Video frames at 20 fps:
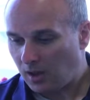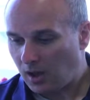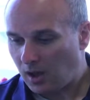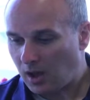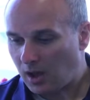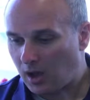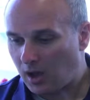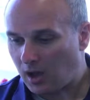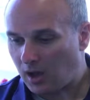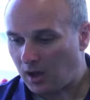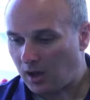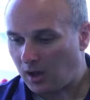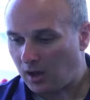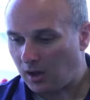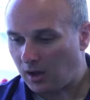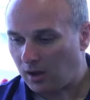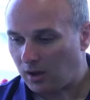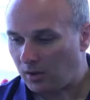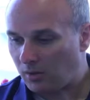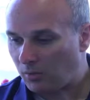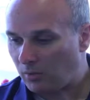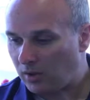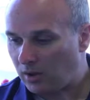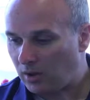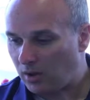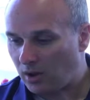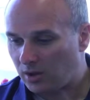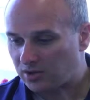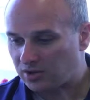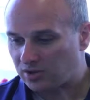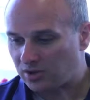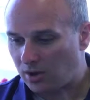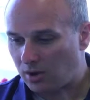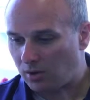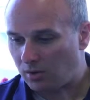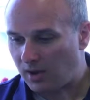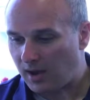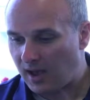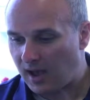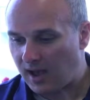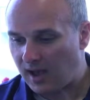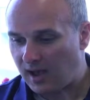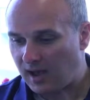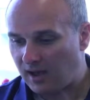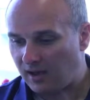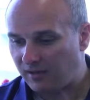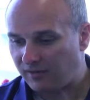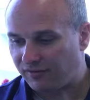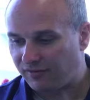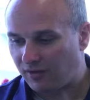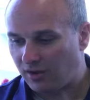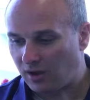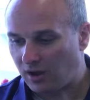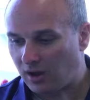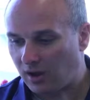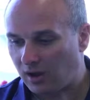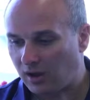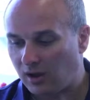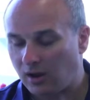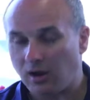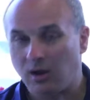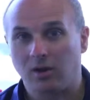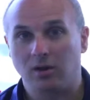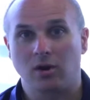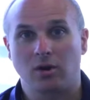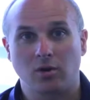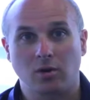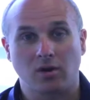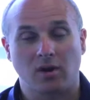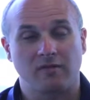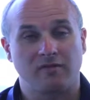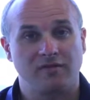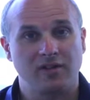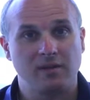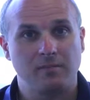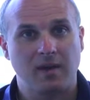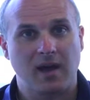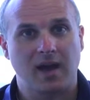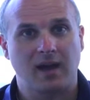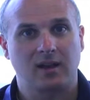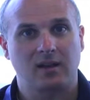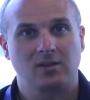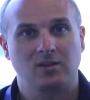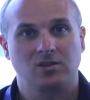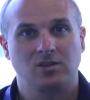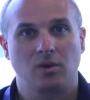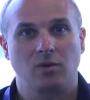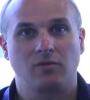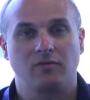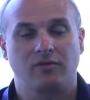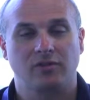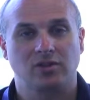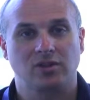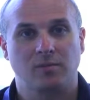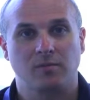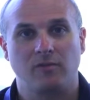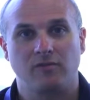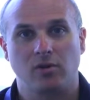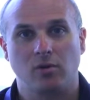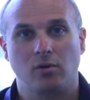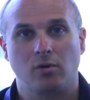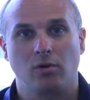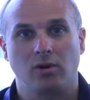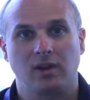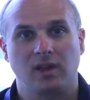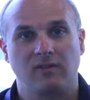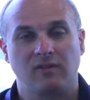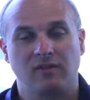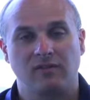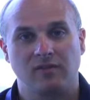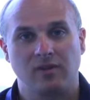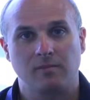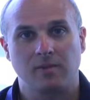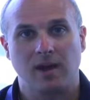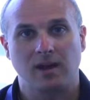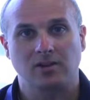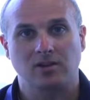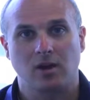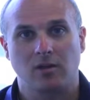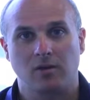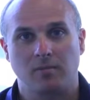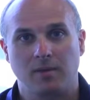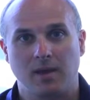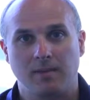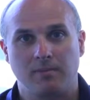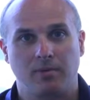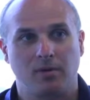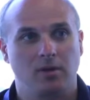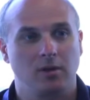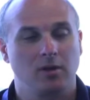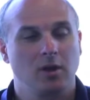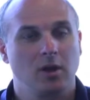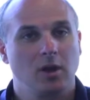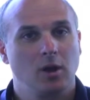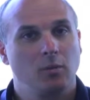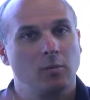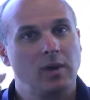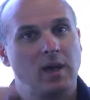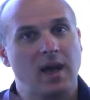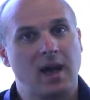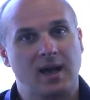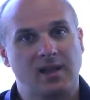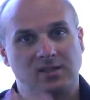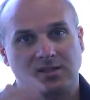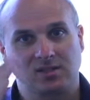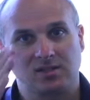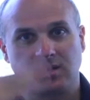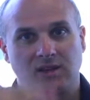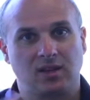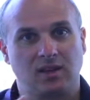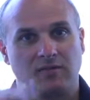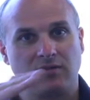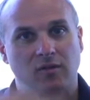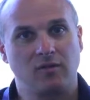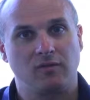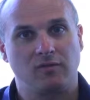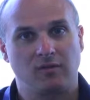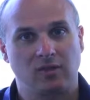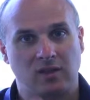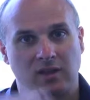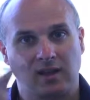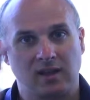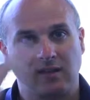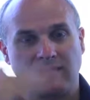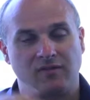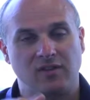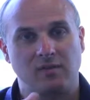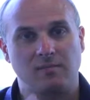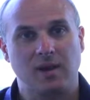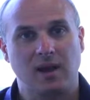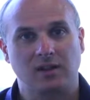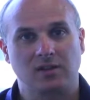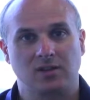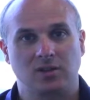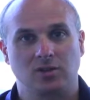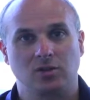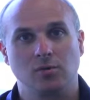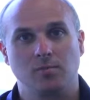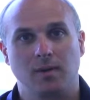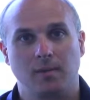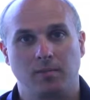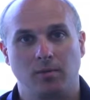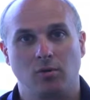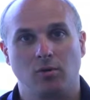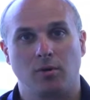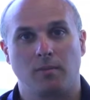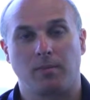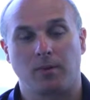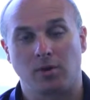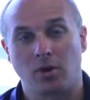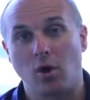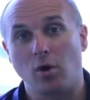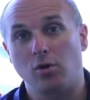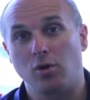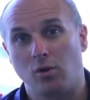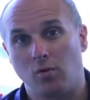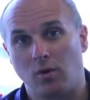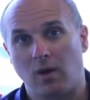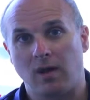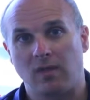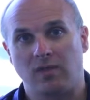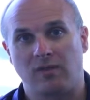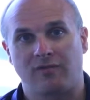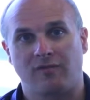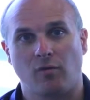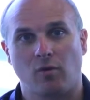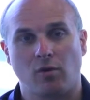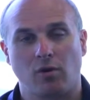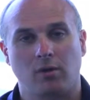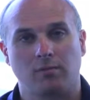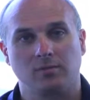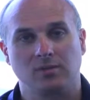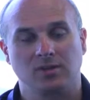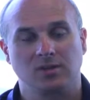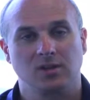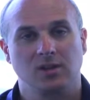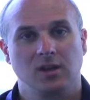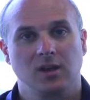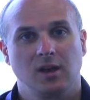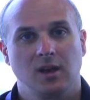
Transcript: Uh, we also have uh, a, a, note on feedback. So for some of you who are giving feedback to other people, we ask to give you to give feedback to the two people who are below you in the forums.